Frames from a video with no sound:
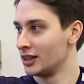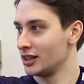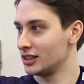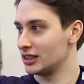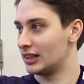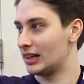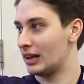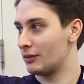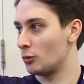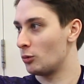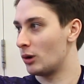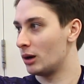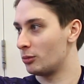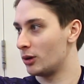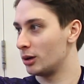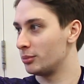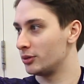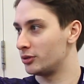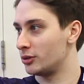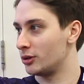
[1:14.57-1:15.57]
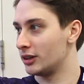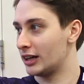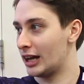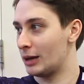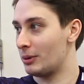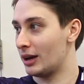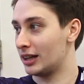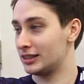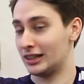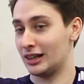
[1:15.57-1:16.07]
because I never won one before at
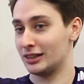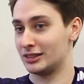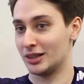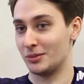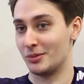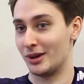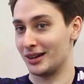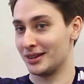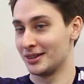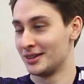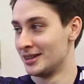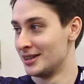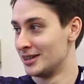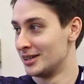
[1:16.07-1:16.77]
Apex South somehow.